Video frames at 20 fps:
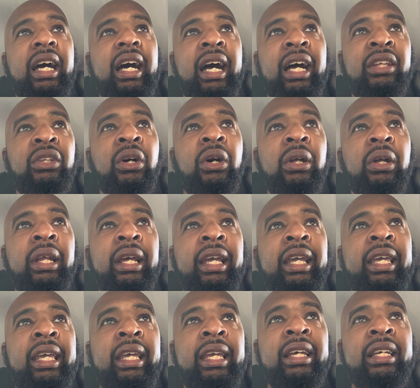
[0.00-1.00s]
I know that
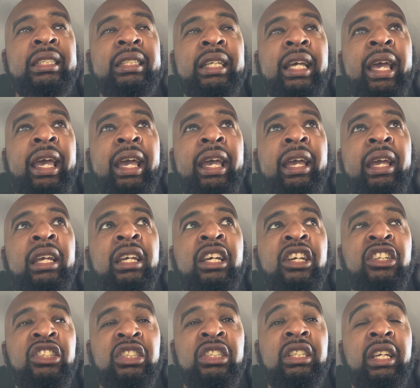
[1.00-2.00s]
he is a
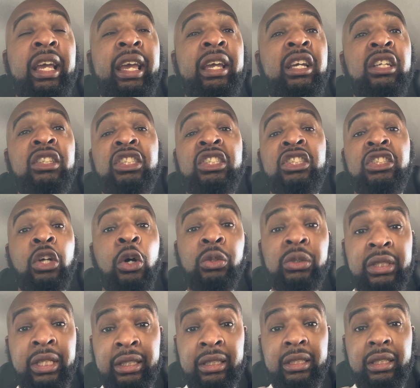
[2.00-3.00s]

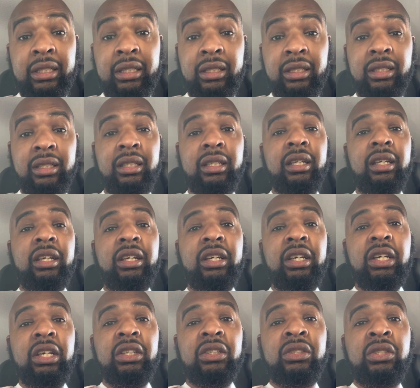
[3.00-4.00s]
consultant
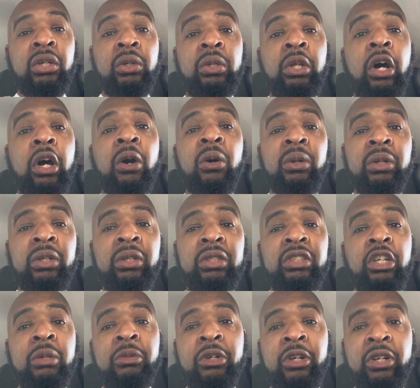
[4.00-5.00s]
to the owner,
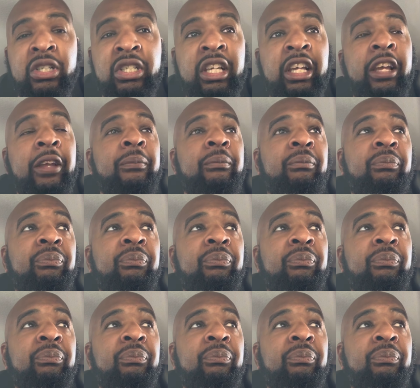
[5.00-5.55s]
Jim Irsay.